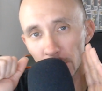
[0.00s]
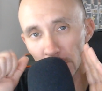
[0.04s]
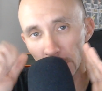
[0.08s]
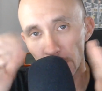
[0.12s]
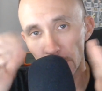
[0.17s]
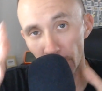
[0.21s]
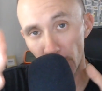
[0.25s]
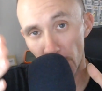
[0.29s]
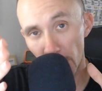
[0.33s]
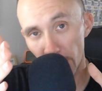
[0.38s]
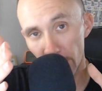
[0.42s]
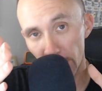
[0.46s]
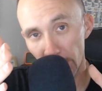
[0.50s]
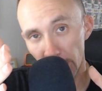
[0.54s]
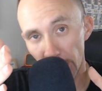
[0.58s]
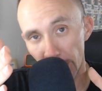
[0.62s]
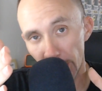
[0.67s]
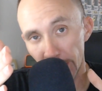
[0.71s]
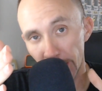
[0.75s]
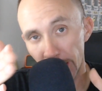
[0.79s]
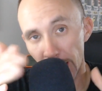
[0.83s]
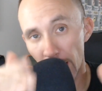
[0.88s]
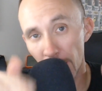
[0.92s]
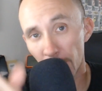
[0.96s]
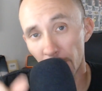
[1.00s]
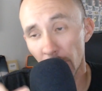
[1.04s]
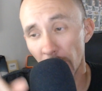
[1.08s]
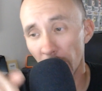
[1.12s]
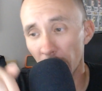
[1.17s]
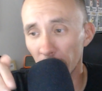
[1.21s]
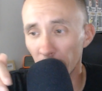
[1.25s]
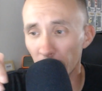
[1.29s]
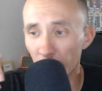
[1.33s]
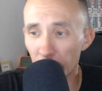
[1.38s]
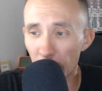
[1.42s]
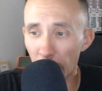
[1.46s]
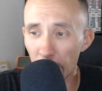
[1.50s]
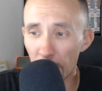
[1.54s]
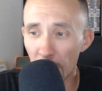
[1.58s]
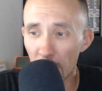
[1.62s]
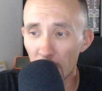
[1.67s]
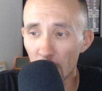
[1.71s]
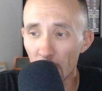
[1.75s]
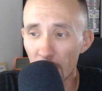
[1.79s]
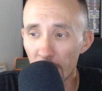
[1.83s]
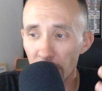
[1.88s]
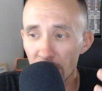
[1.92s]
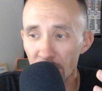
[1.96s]
in front of me, like the camera, and let my
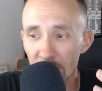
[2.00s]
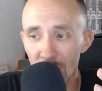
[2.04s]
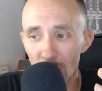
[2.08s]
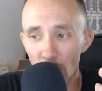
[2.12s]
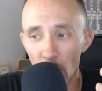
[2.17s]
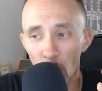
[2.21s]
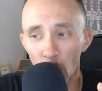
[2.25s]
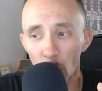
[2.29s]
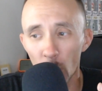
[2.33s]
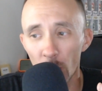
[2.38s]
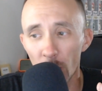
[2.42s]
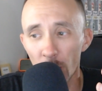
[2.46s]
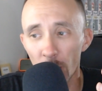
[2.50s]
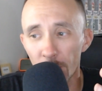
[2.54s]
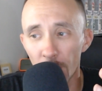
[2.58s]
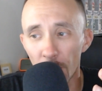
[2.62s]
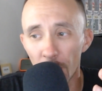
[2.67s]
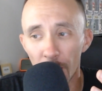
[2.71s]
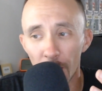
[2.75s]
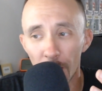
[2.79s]
moderators deal with,